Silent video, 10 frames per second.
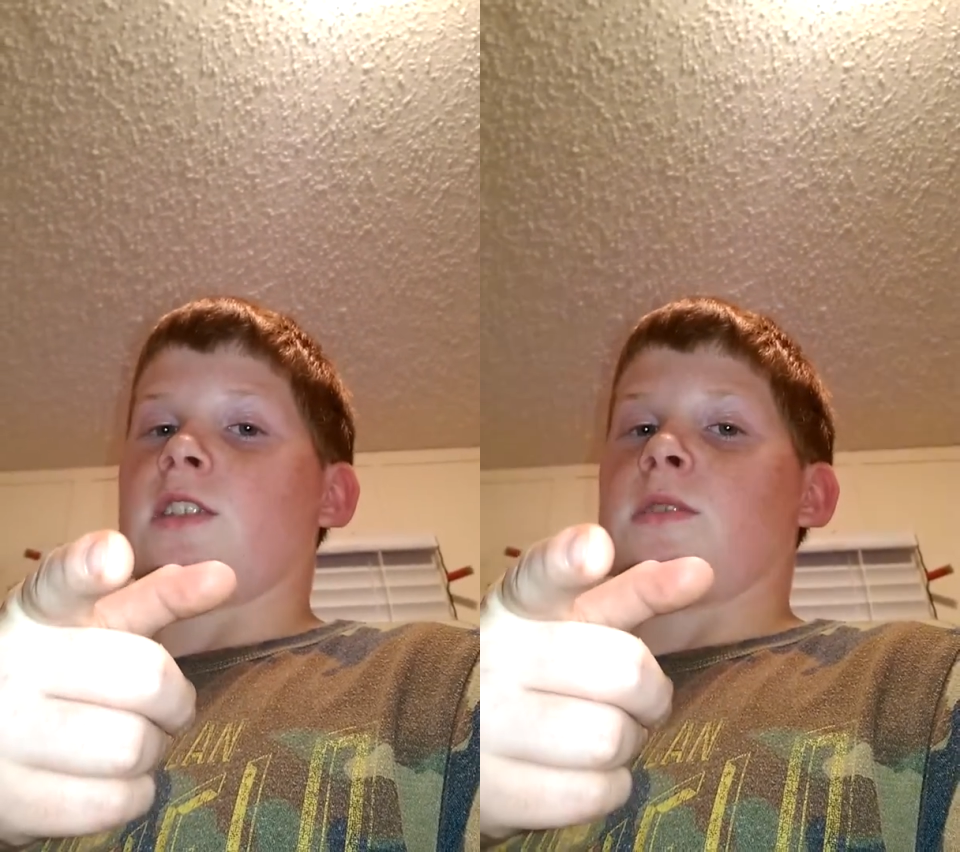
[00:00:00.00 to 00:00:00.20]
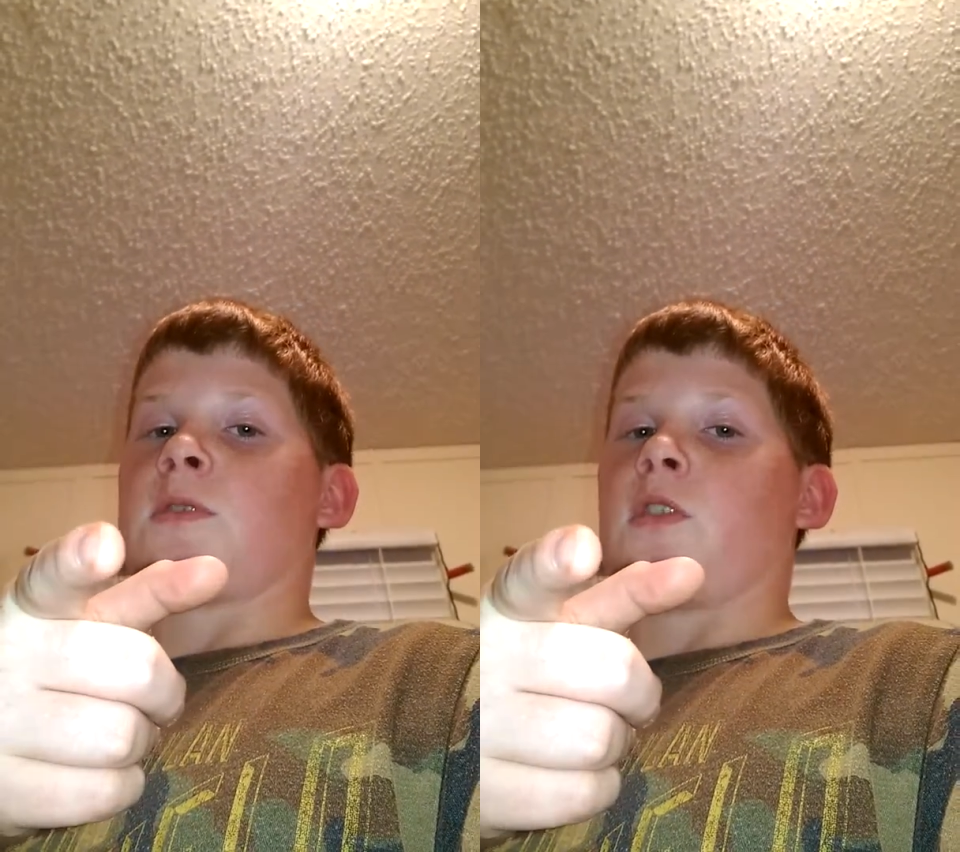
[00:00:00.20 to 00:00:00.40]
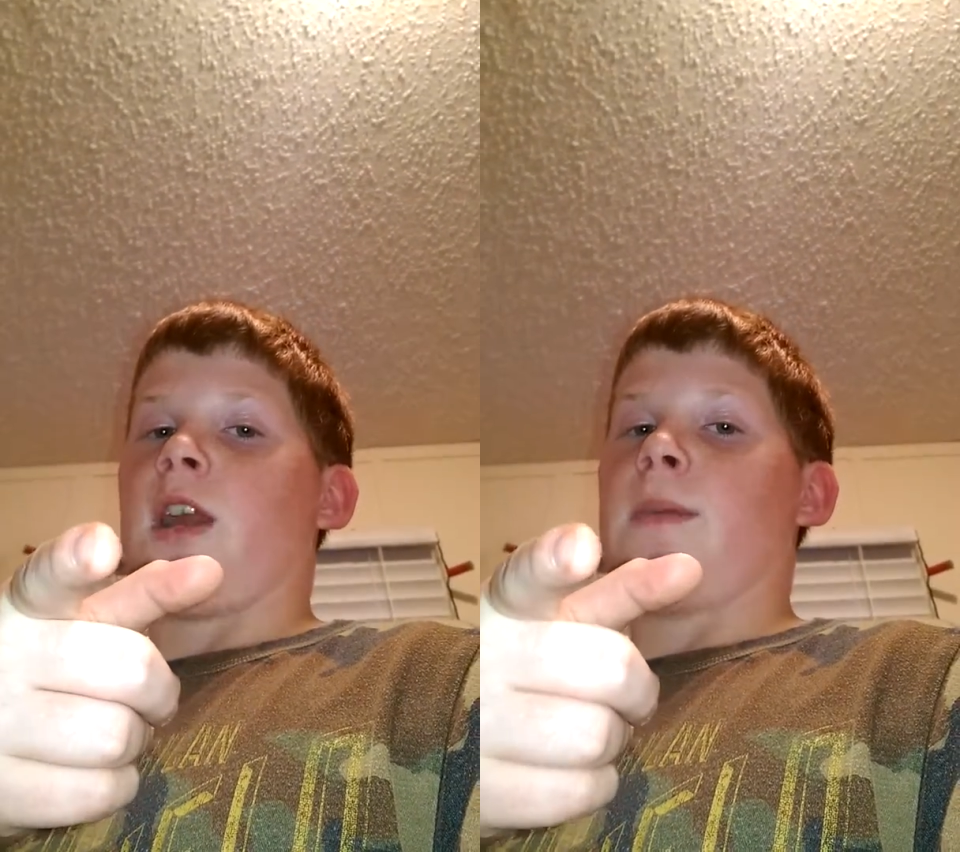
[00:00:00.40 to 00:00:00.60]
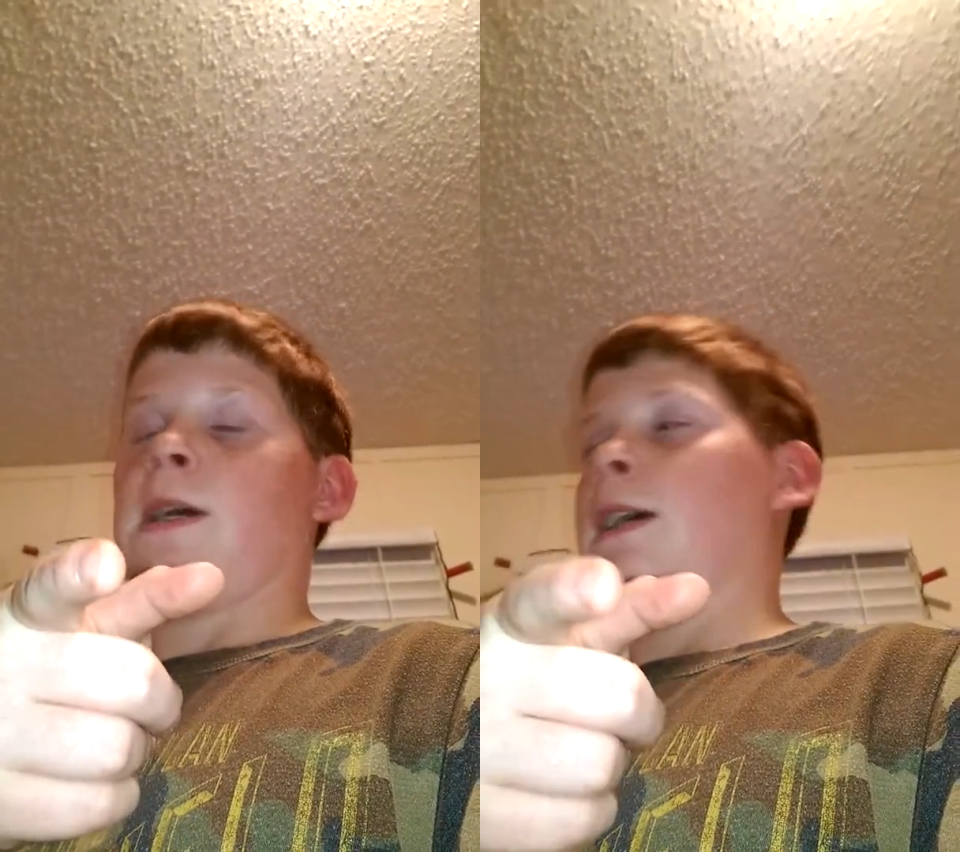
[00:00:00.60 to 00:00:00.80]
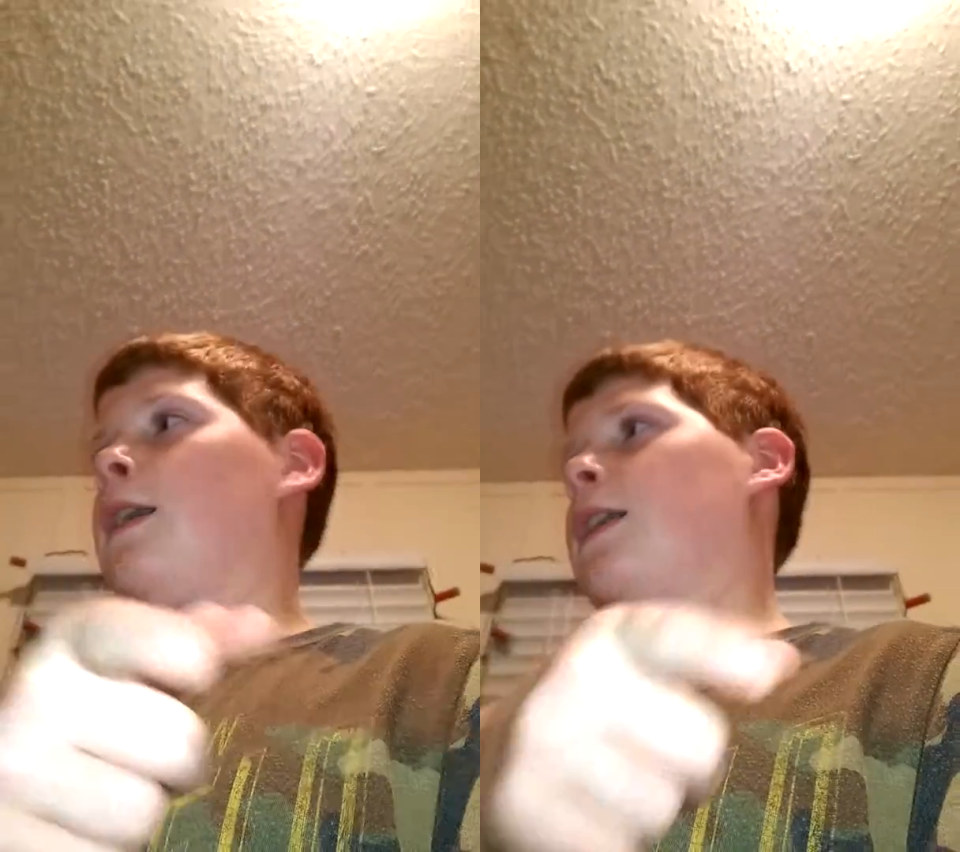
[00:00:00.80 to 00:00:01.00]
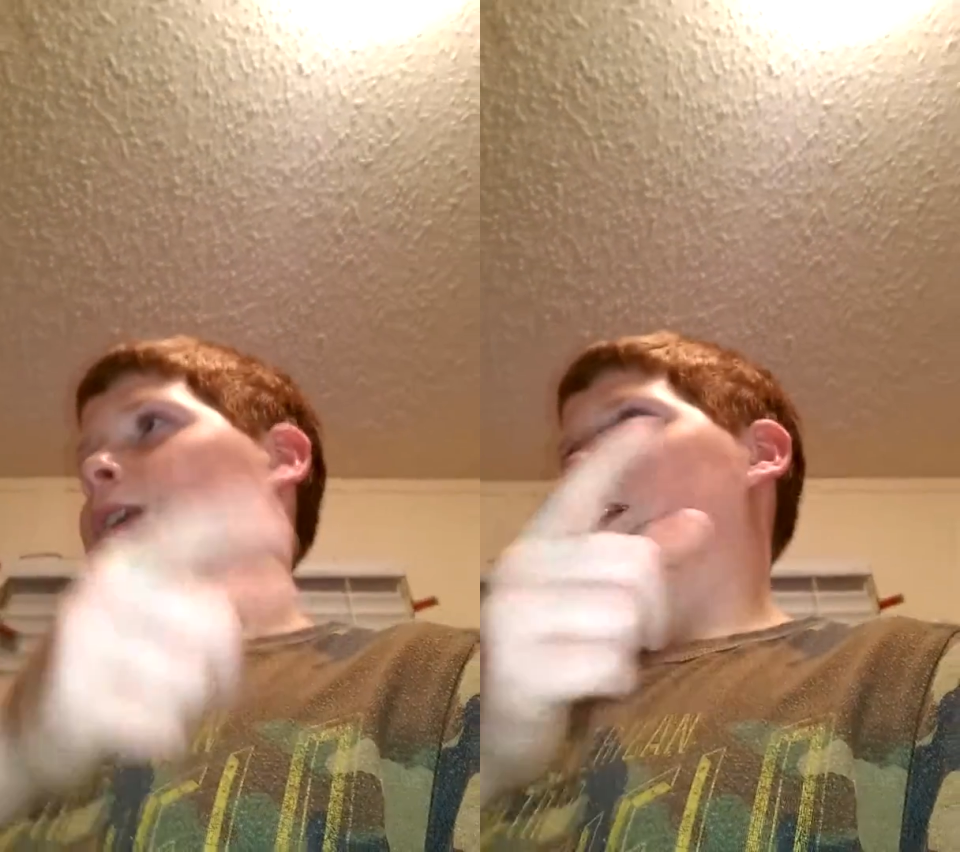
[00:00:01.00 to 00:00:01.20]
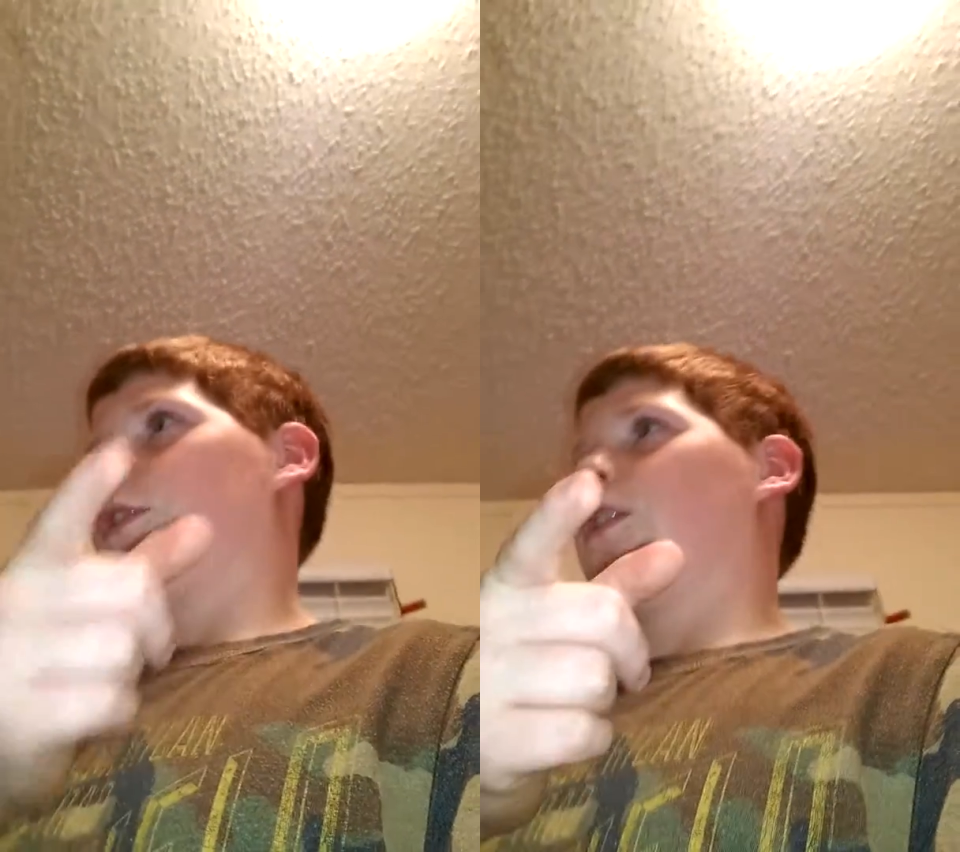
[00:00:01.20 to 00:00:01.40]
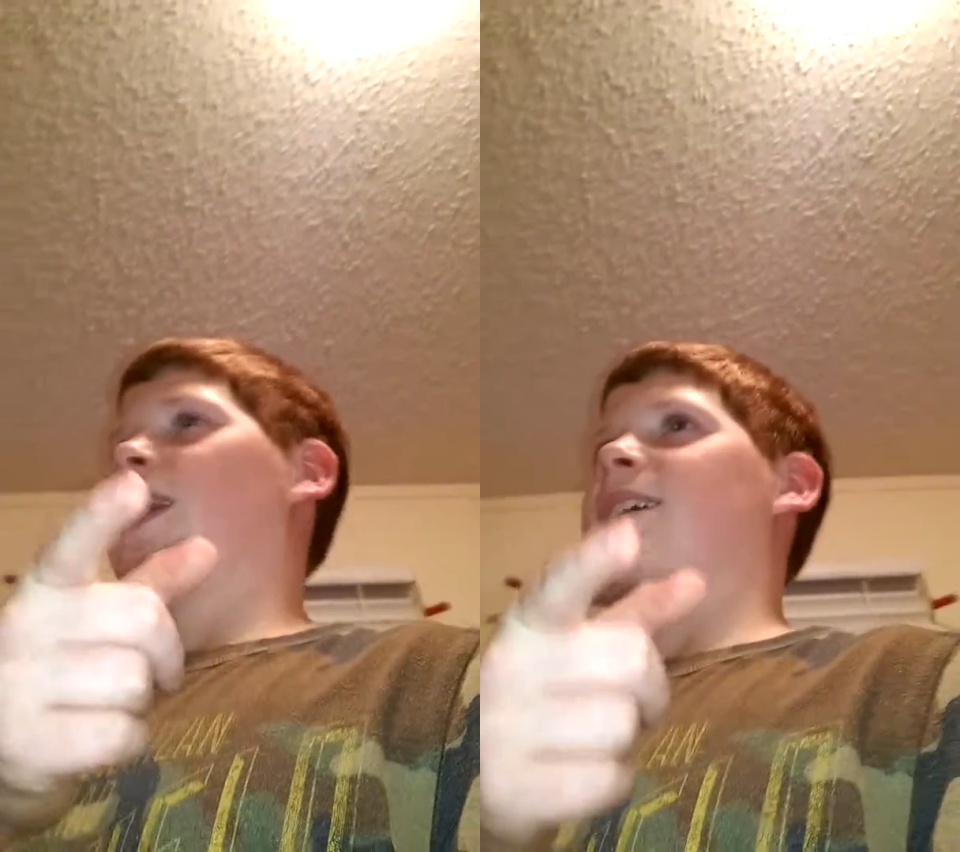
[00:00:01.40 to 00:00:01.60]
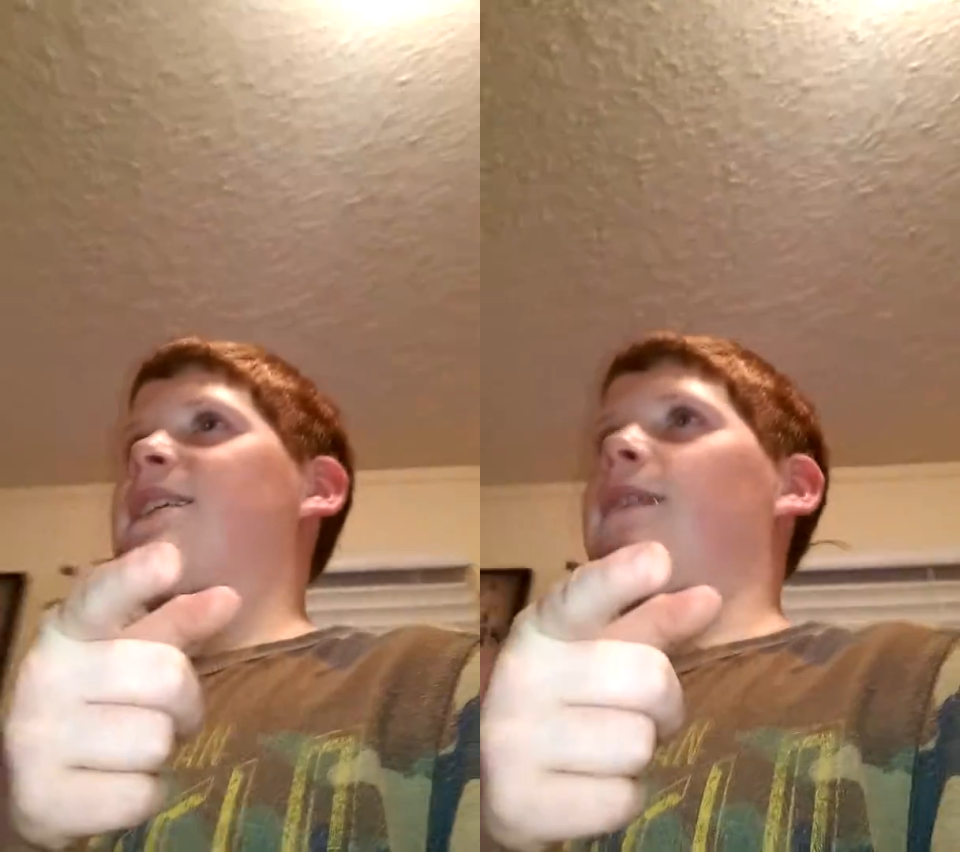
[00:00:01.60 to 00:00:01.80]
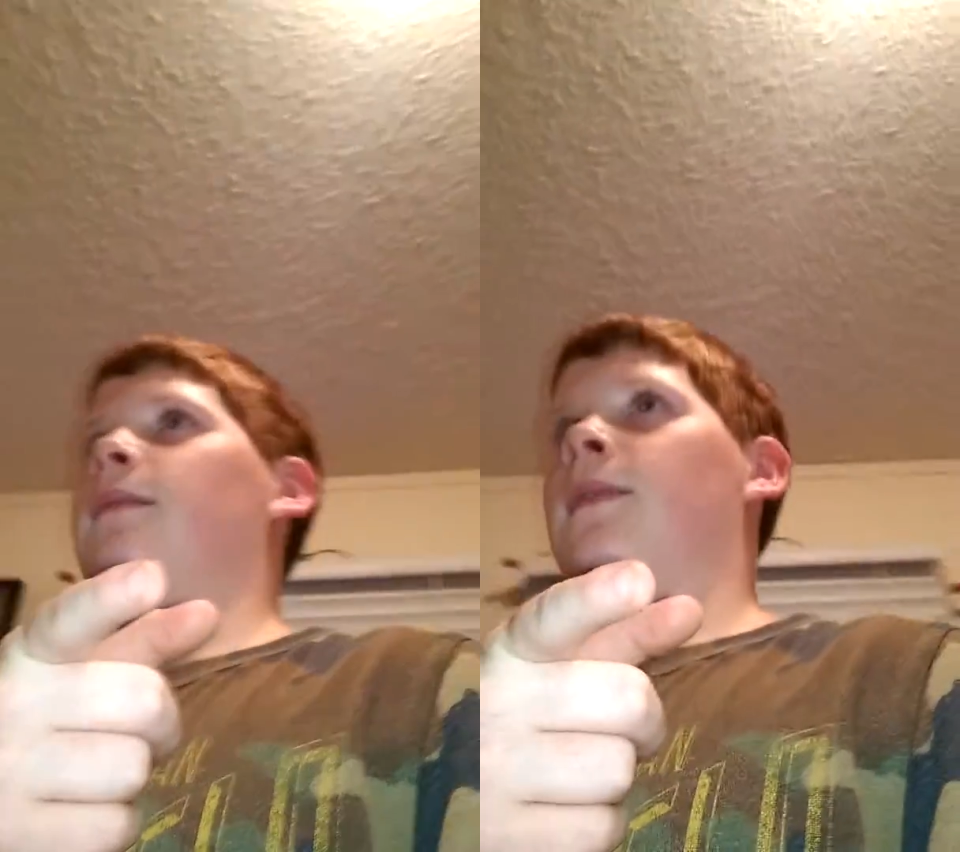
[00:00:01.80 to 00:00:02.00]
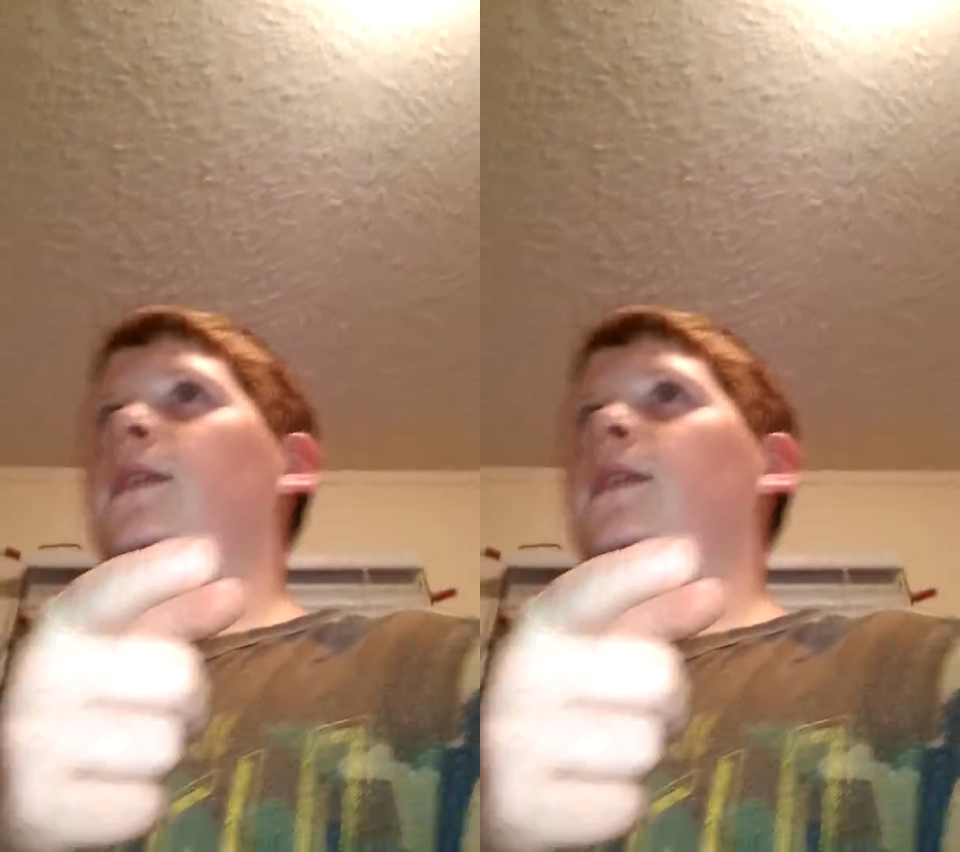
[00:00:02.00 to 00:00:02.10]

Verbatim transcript: subscribe, like I already said.